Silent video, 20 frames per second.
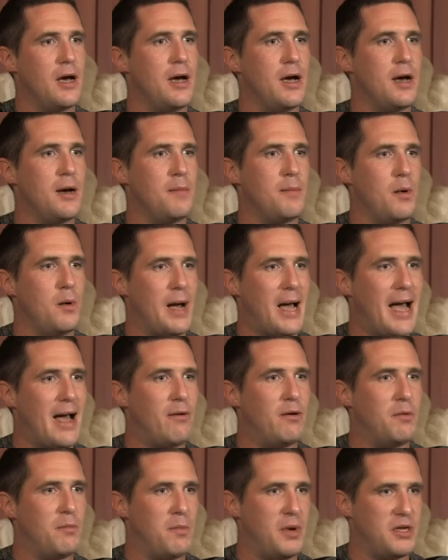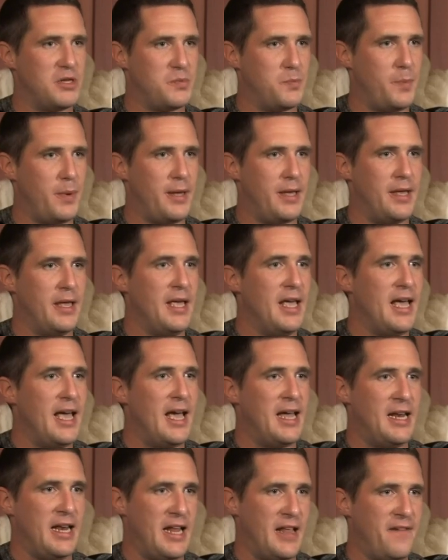um, how it must be.
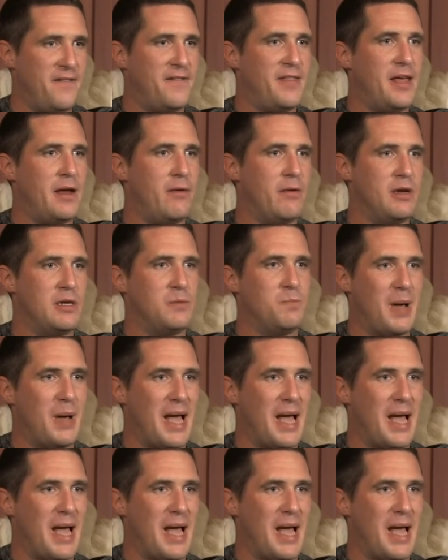And if there is